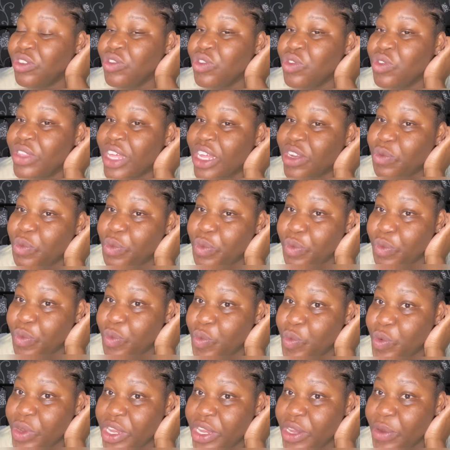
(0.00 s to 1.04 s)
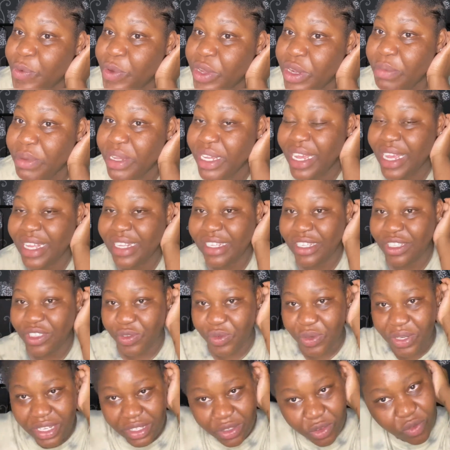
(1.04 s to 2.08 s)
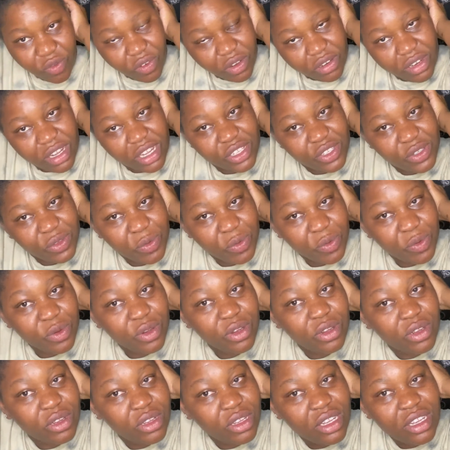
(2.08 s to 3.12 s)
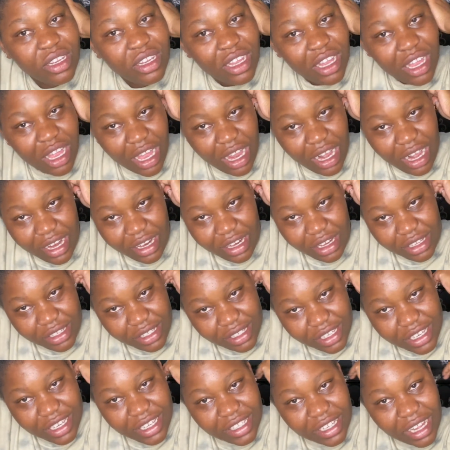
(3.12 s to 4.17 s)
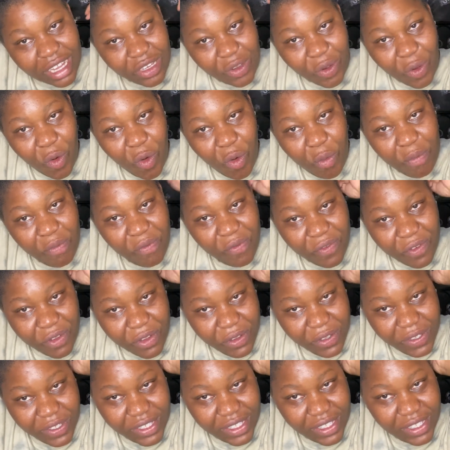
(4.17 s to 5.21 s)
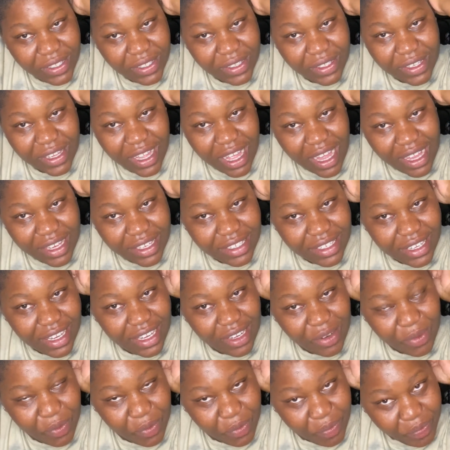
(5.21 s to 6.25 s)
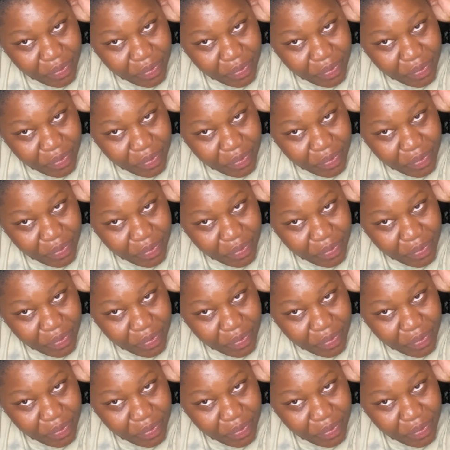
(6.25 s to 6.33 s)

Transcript: that we will be getting to eat over there, so let us eat at home first, and then